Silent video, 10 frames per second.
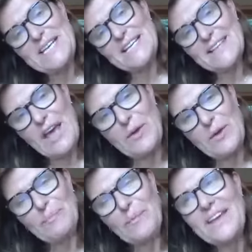ago.
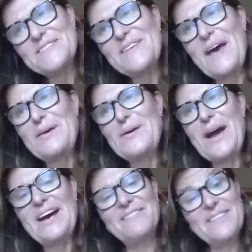So
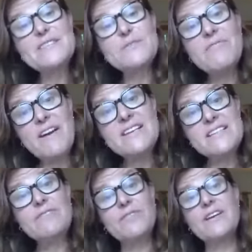things were very
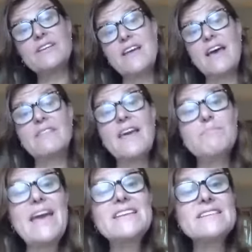different. And
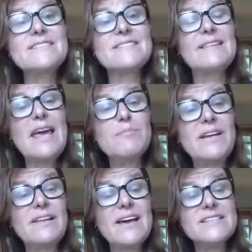they made us labor
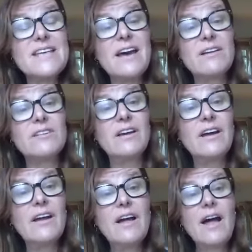lying down
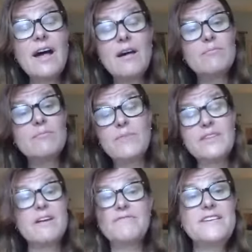with
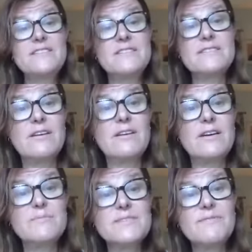our feet in stirrups for